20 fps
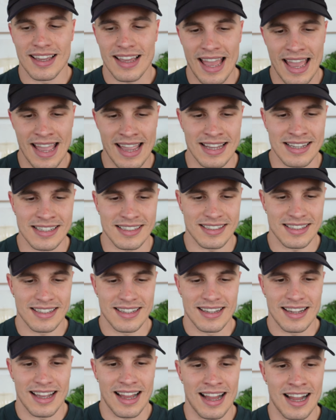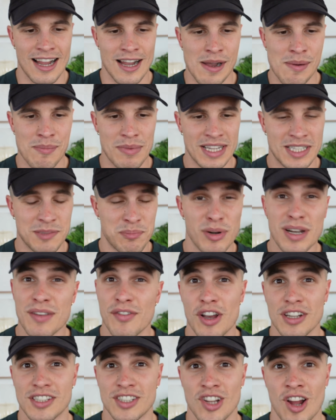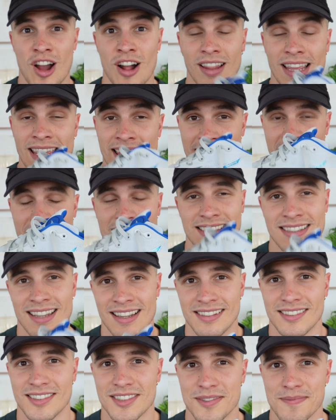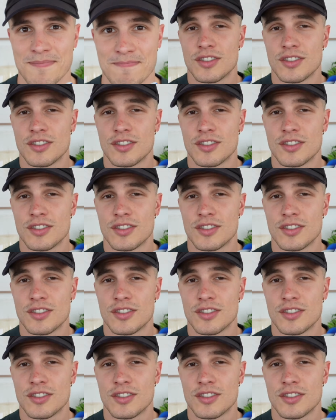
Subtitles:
and it's pretty versatile in that sense.